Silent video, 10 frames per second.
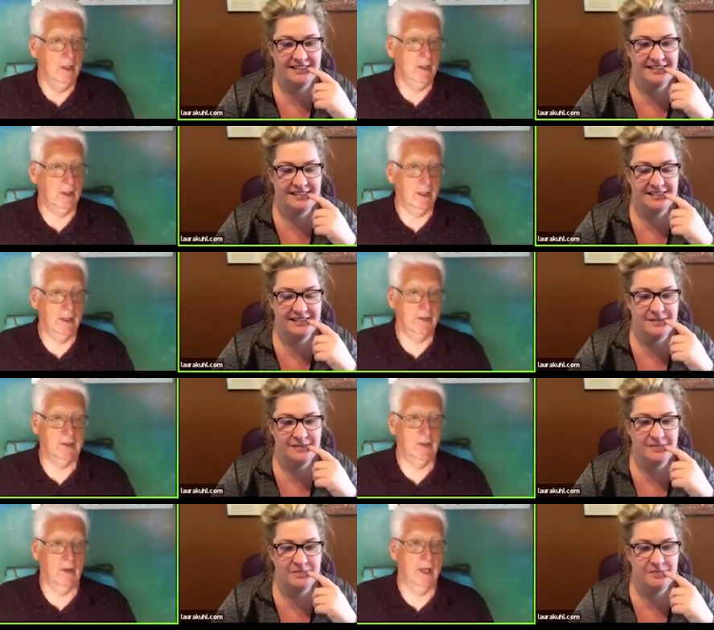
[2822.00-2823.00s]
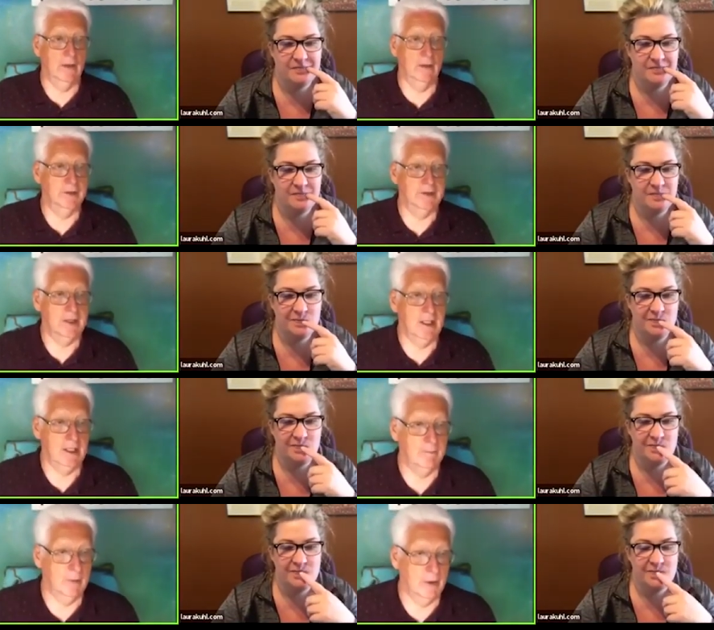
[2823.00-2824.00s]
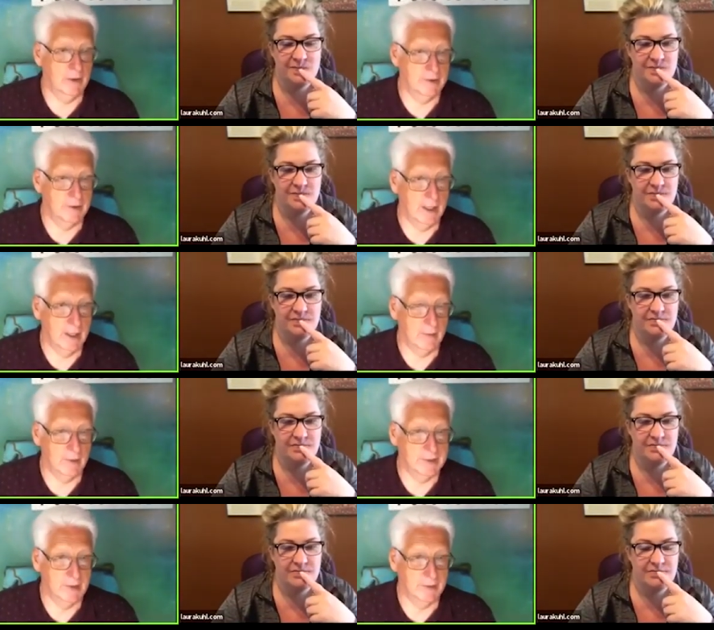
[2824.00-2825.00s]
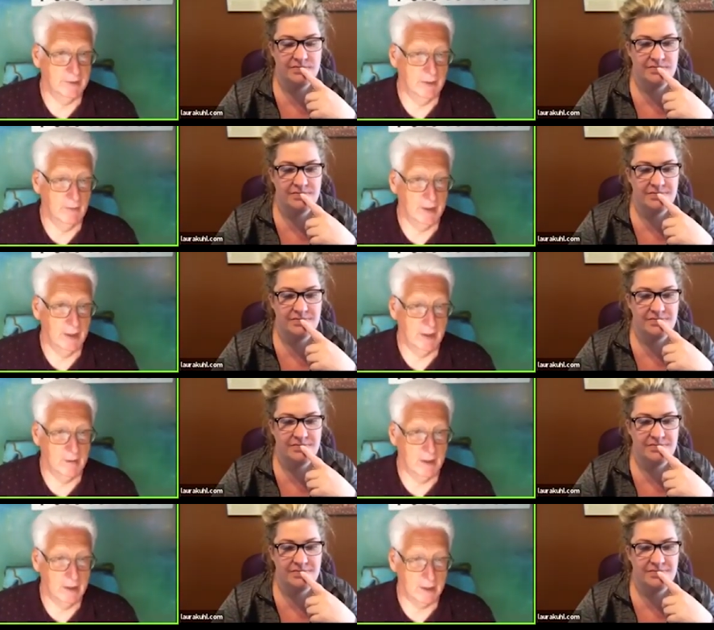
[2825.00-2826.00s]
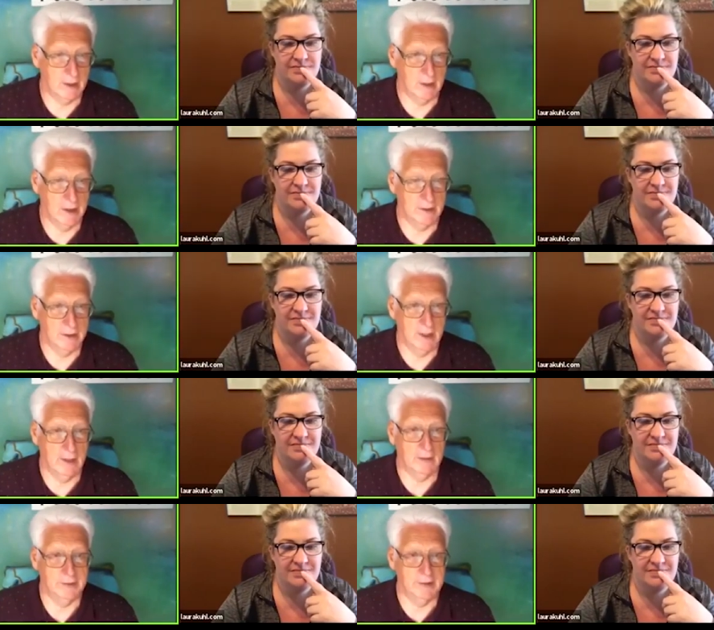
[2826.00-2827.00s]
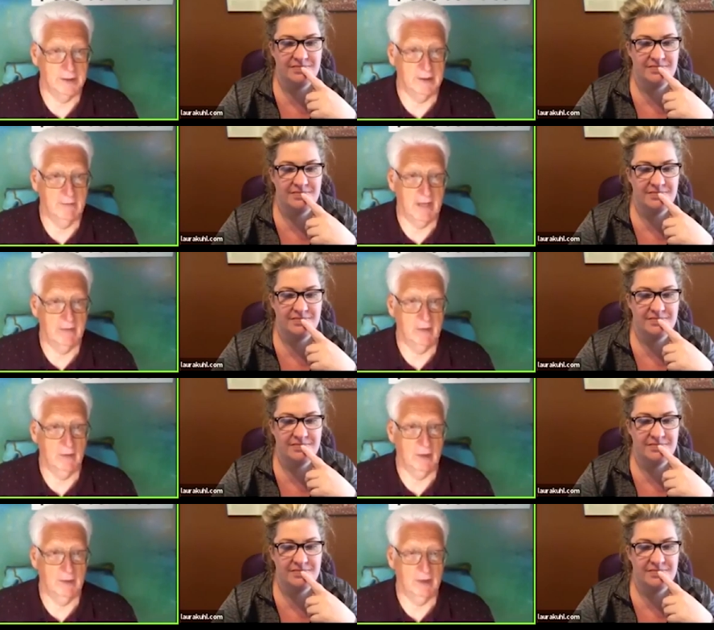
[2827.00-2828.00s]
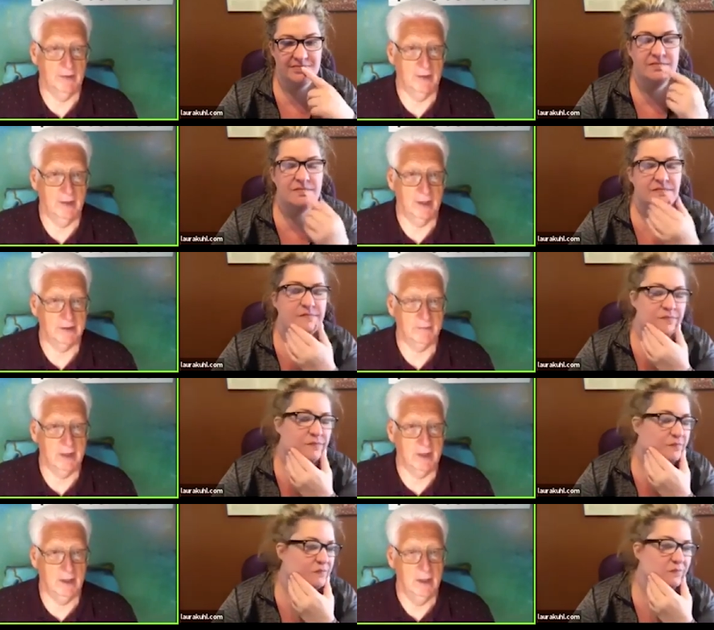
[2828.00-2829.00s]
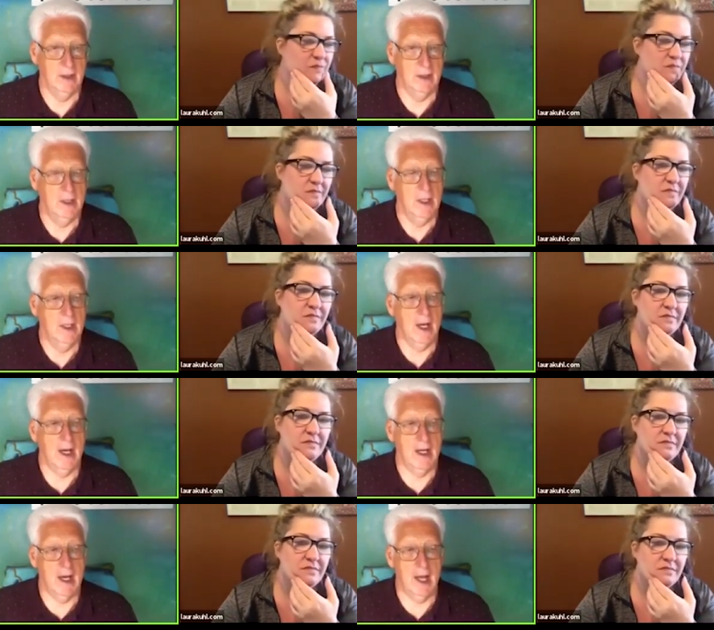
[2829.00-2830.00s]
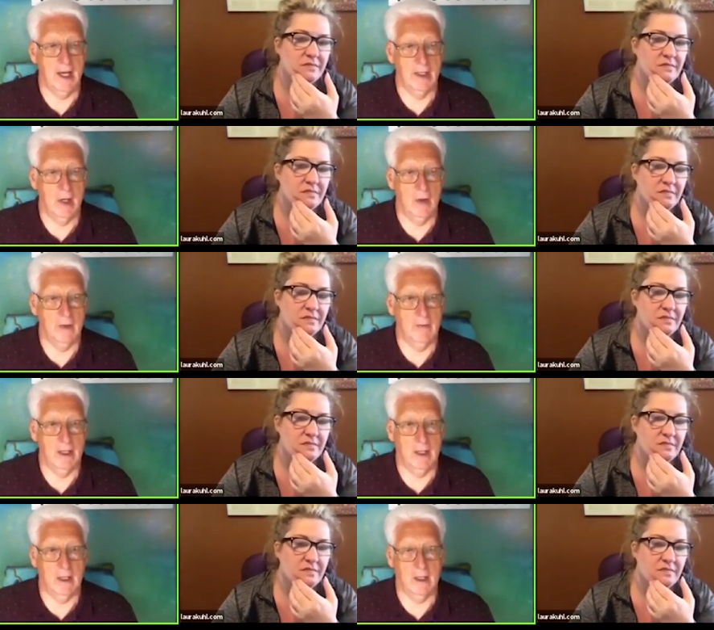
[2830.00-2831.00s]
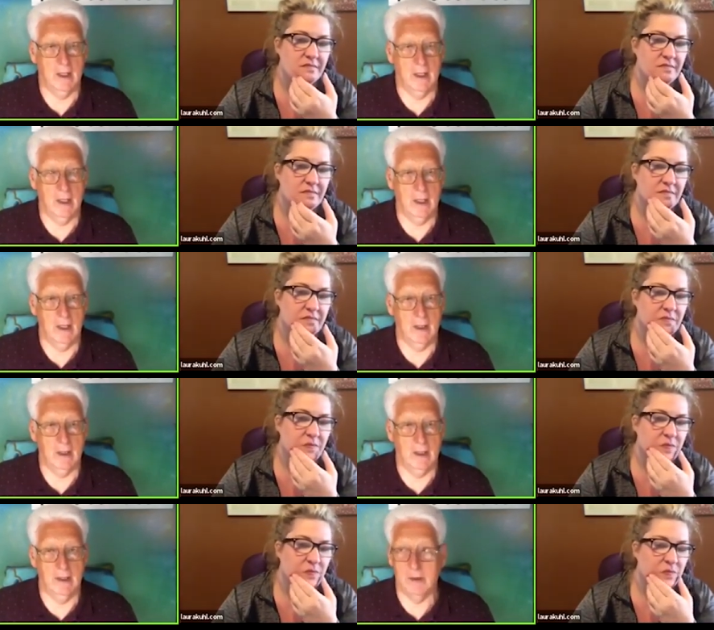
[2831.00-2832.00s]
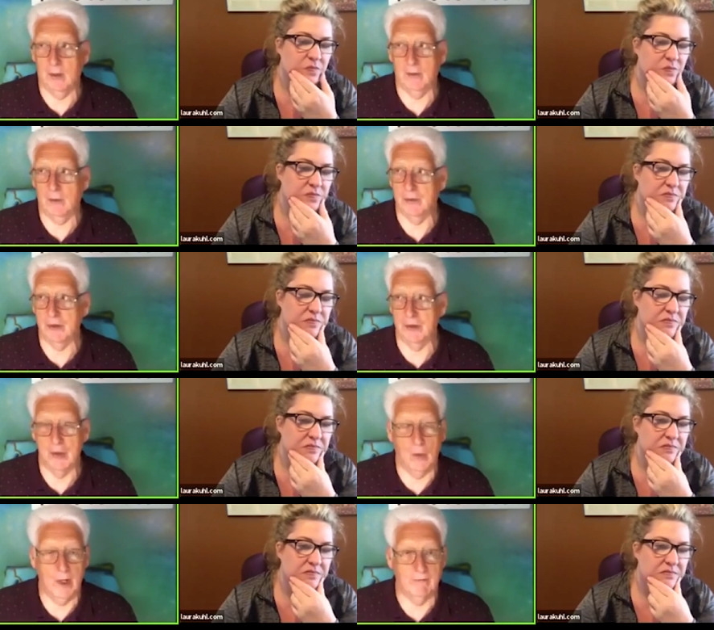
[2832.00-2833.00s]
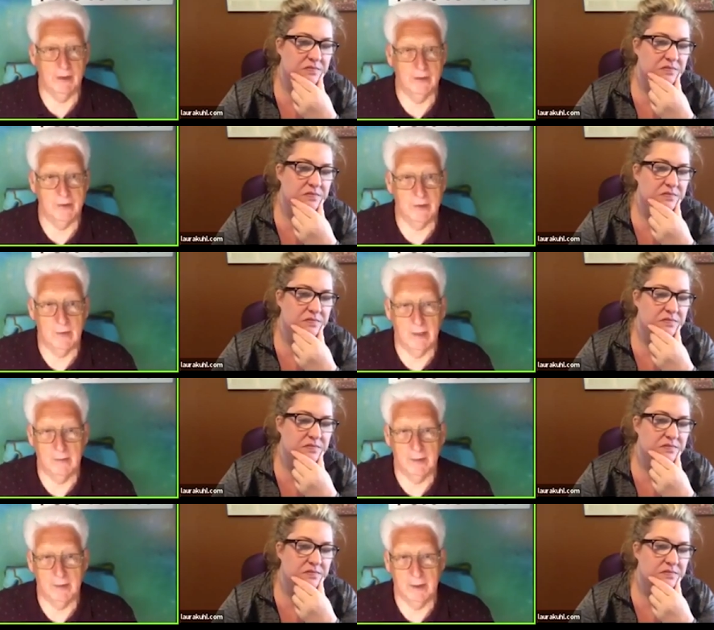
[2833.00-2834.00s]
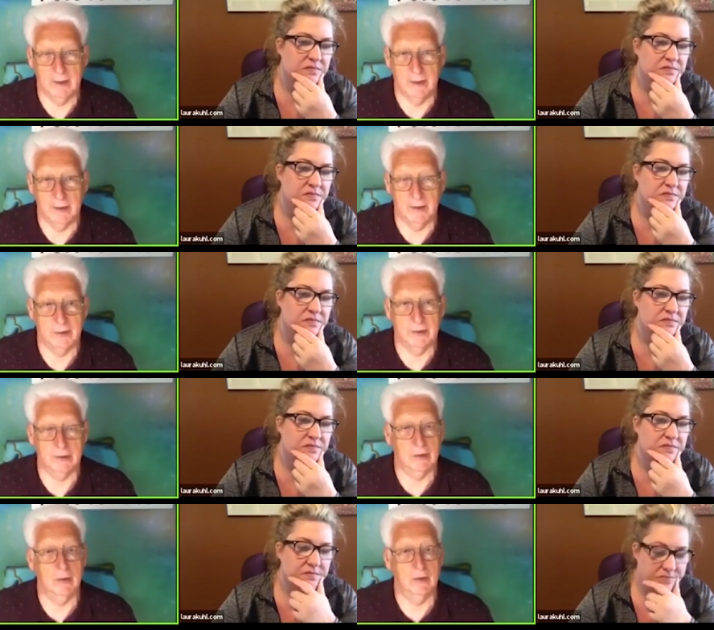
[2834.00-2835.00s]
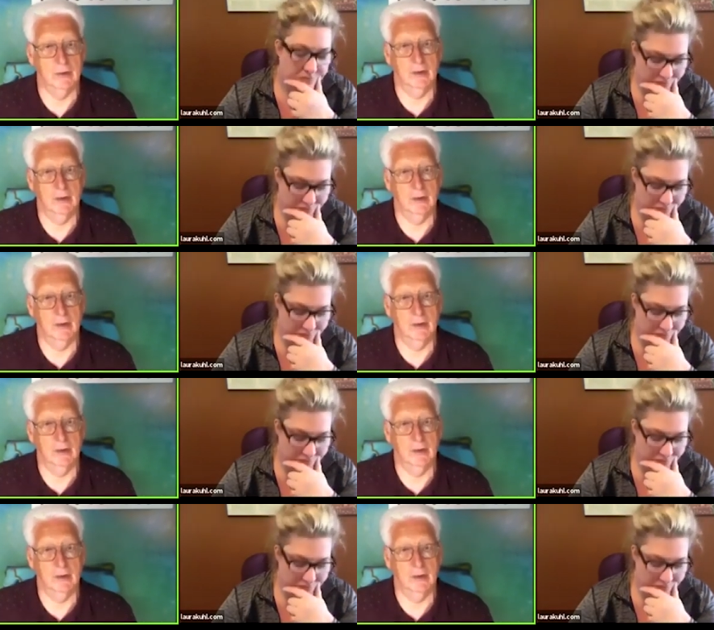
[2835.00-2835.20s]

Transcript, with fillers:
Speaker 1: Okay, so I don't see any birds or animals out there with any credit cards, and I don't see them having to worry about their next meal. And I know in my heart of heart, and although there's no evidence around me that this is true,